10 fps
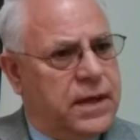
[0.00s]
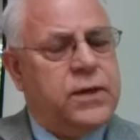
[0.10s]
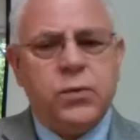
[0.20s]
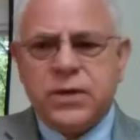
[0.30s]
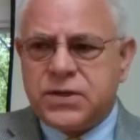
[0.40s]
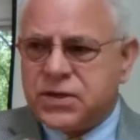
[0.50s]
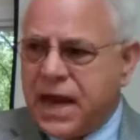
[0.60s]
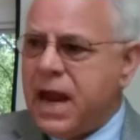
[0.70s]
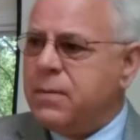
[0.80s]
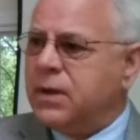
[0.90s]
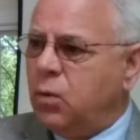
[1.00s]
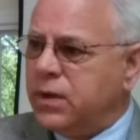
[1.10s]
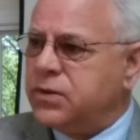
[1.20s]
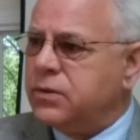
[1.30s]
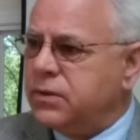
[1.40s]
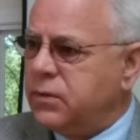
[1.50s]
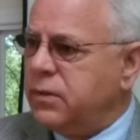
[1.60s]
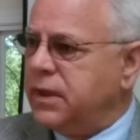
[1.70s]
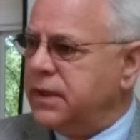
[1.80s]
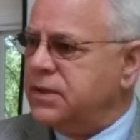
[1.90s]
Can you examine what you're
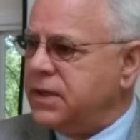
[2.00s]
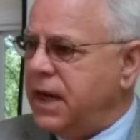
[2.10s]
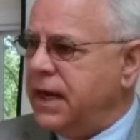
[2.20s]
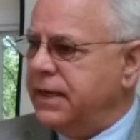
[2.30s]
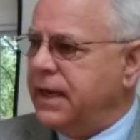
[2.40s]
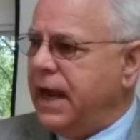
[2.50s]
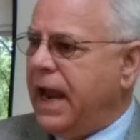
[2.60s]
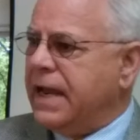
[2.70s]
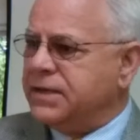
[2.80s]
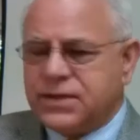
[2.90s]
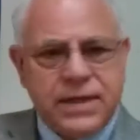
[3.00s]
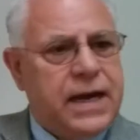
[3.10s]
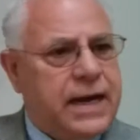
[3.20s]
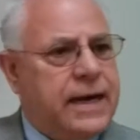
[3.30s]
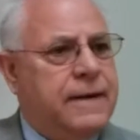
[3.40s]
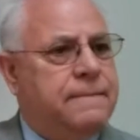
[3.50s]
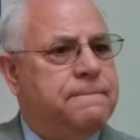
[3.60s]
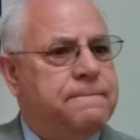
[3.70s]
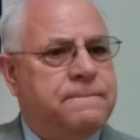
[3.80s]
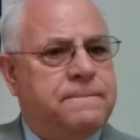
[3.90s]
doing inside and say,
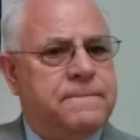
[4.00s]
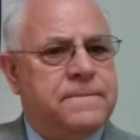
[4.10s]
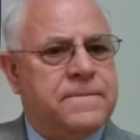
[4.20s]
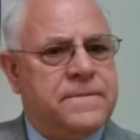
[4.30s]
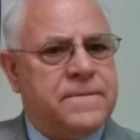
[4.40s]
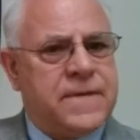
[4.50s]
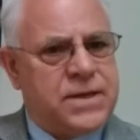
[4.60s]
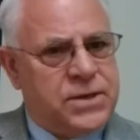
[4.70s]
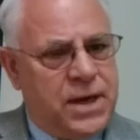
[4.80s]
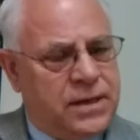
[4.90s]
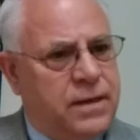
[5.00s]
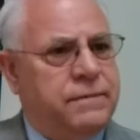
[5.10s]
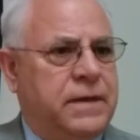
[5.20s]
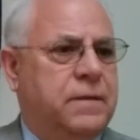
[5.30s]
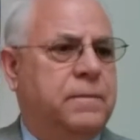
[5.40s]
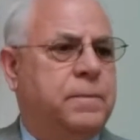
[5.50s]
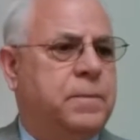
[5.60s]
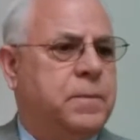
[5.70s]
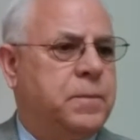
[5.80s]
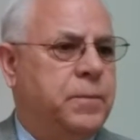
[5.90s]
that's not loving.
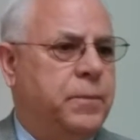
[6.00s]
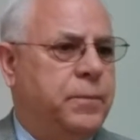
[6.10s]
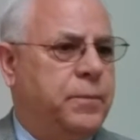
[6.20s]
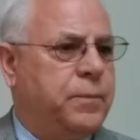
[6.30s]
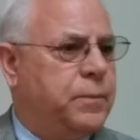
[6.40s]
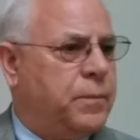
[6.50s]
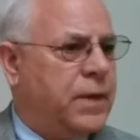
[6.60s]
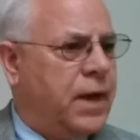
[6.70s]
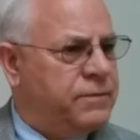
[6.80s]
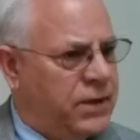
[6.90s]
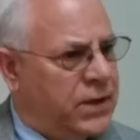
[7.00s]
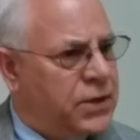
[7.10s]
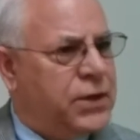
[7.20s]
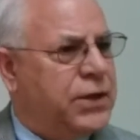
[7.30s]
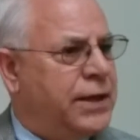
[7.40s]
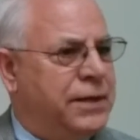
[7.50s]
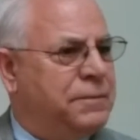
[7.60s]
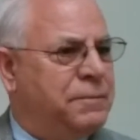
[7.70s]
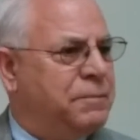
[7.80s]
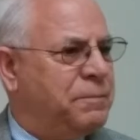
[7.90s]
I've done it again.
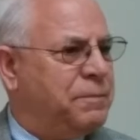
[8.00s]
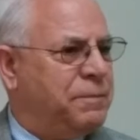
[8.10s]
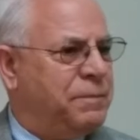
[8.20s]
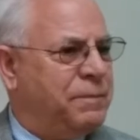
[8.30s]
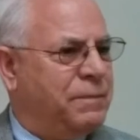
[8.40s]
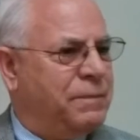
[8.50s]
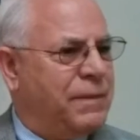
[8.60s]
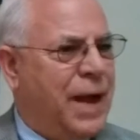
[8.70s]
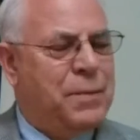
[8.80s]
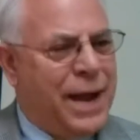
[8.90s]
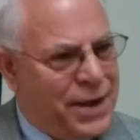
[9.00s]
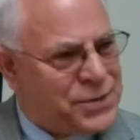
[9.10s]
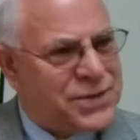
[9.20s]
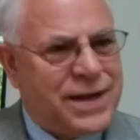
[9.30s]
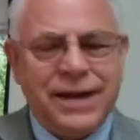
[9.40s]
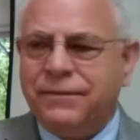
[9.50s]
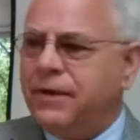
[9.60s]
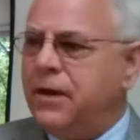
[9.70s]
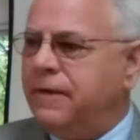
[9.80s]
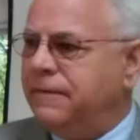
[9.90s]
I'm outside of
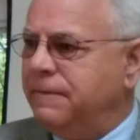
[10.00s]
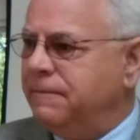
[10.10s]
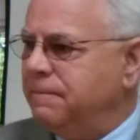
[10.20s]
love.